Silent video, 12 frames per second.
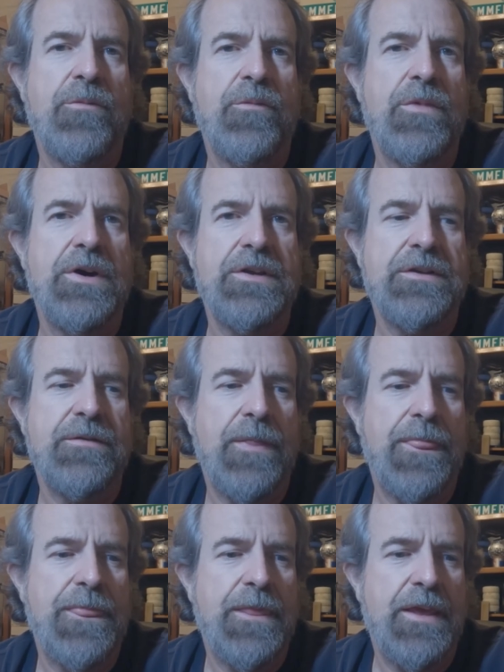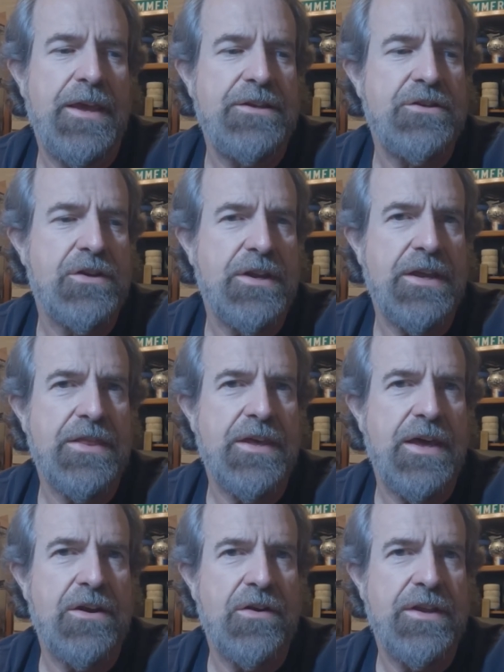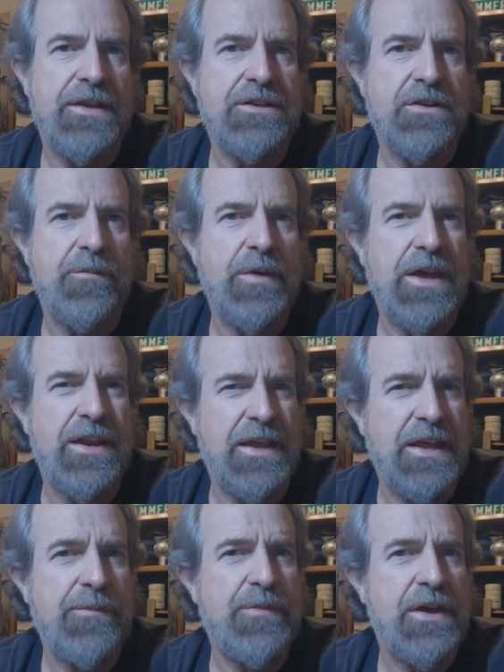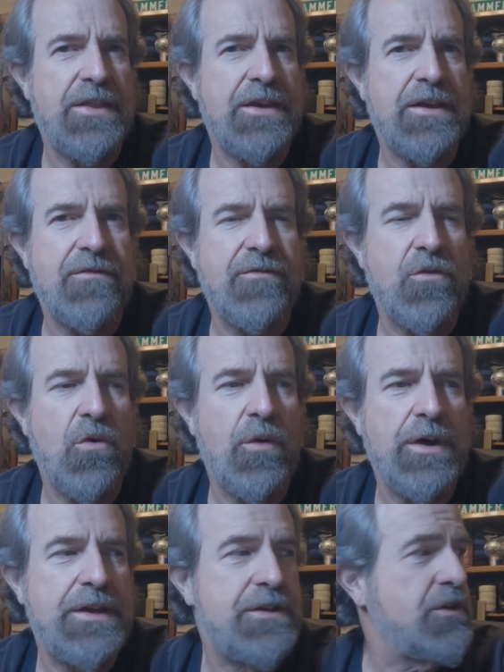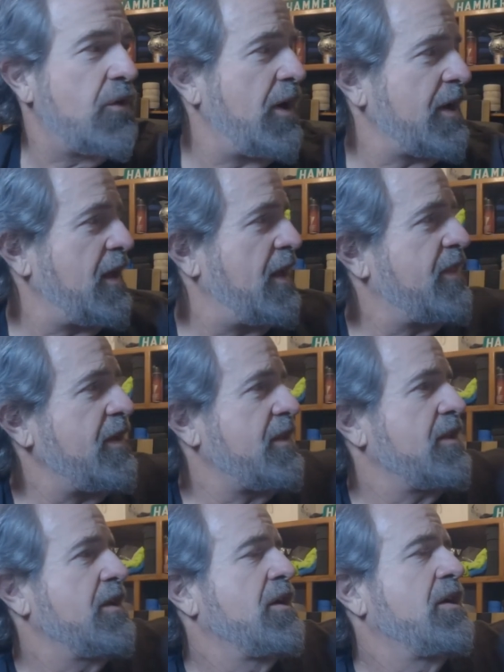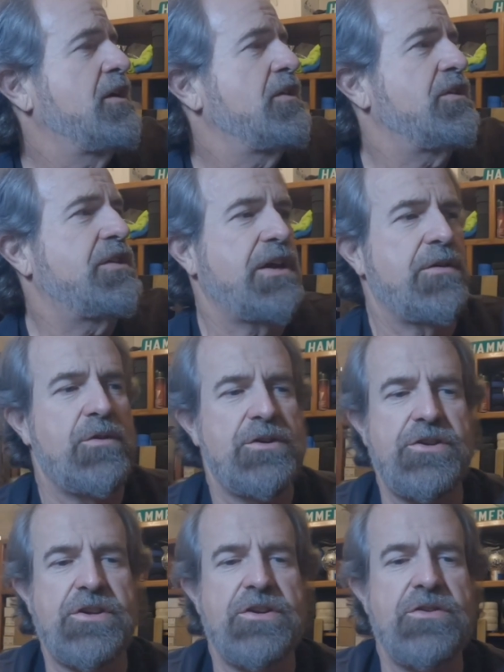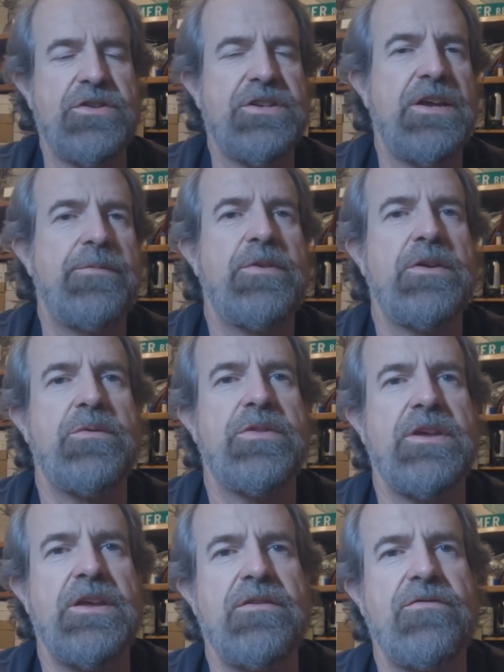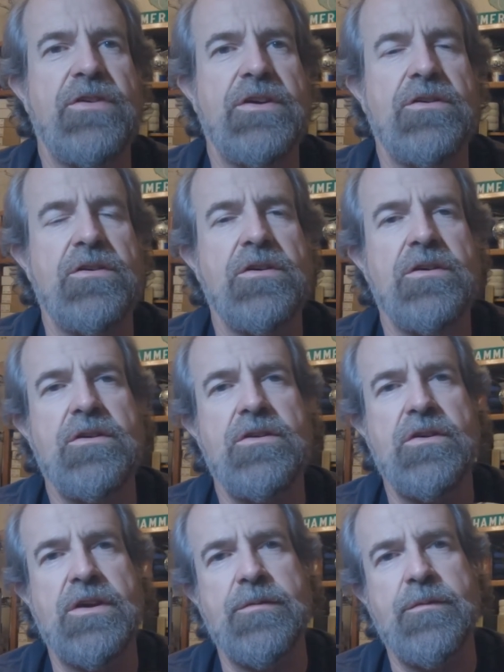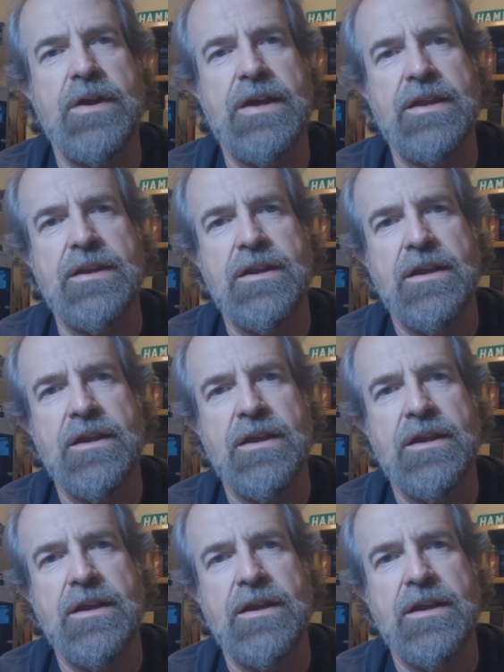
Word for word: but he's going to get that on. He's going to be able to keep that thing at full weight. So I, I think the ticket was you can do the same thing with the infill. You can make it